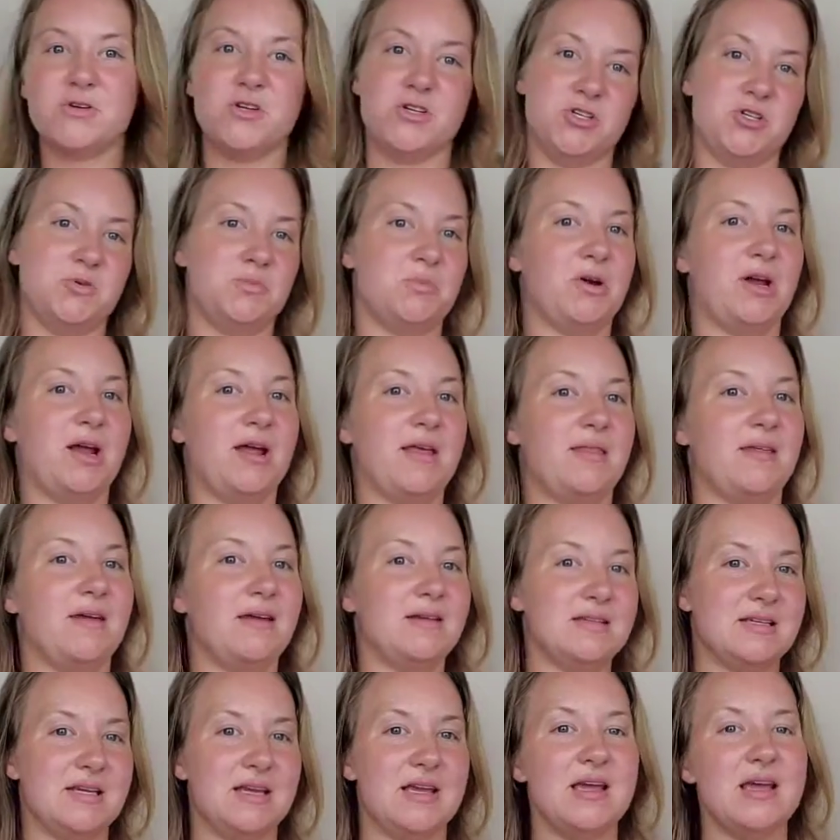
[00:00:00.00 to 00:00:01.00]
Did you bring
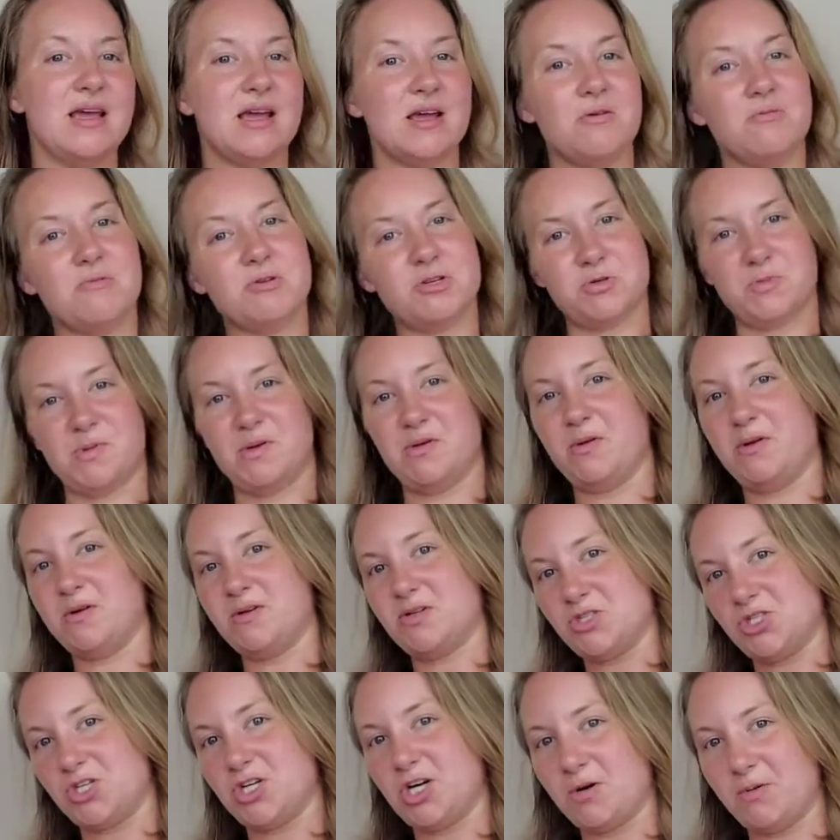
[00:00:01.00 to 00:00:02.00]
anything to eat? Would you be willing
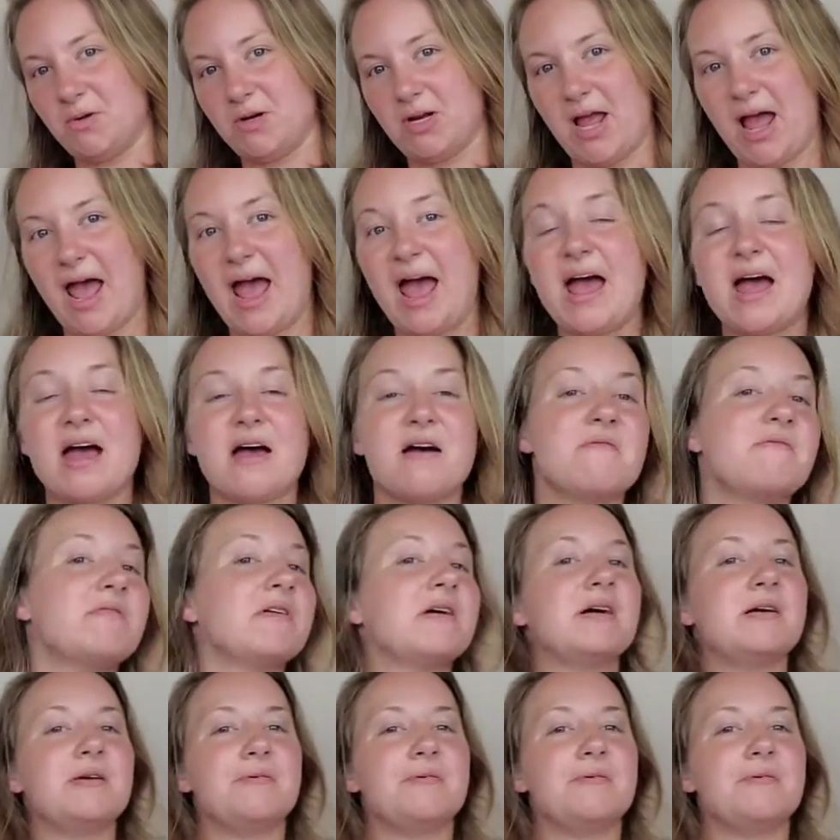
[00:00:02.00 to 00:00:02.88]
to share what you have?